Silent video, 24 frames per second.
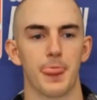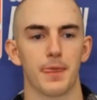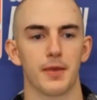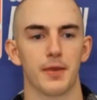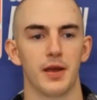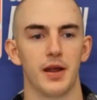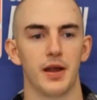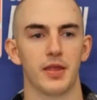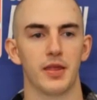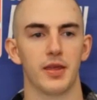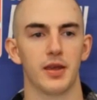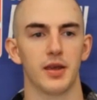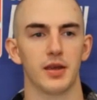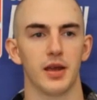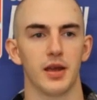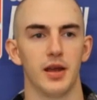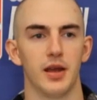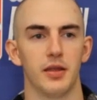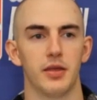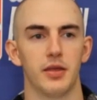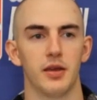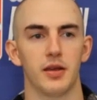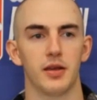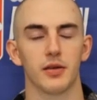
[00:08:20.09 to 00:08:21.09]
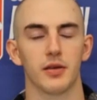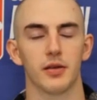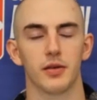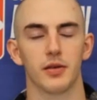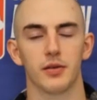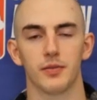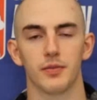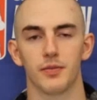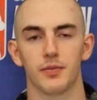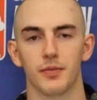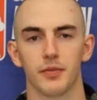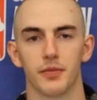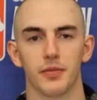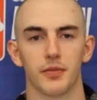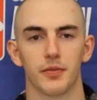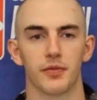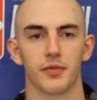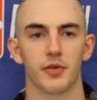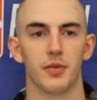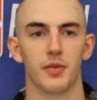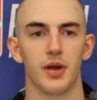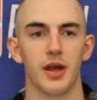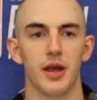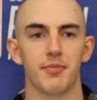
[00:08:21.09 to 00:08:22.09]
I think
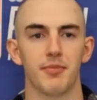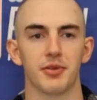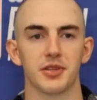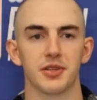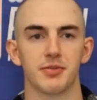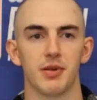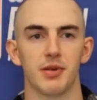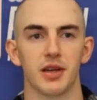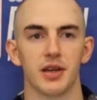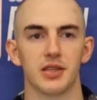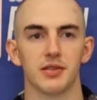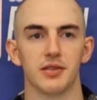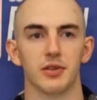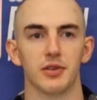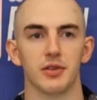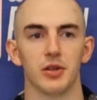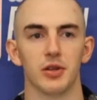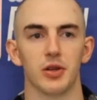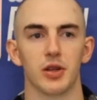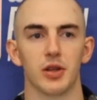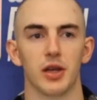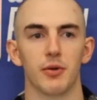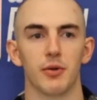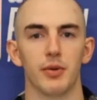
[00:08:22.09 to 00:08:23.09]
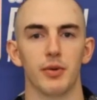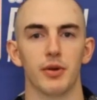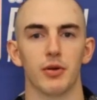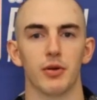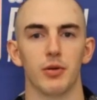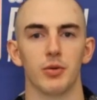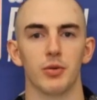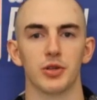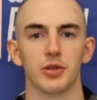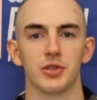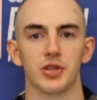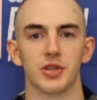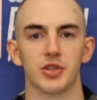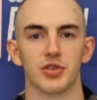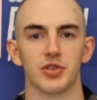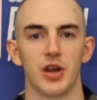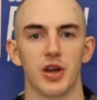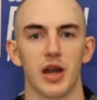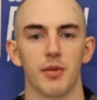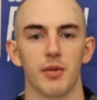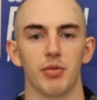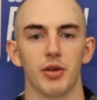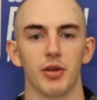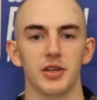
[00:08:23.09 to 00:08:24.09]
from my perspective, it looked like we were almost just
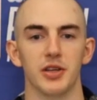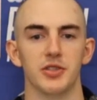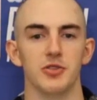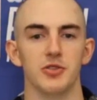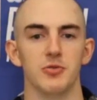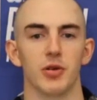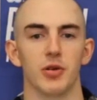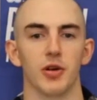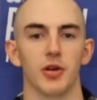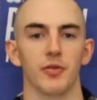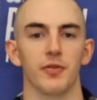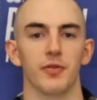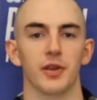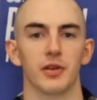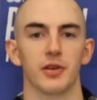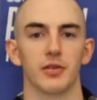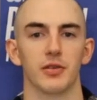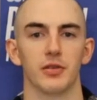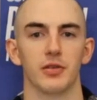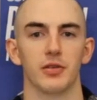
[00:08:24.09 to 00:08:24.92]
trying to play too perfect,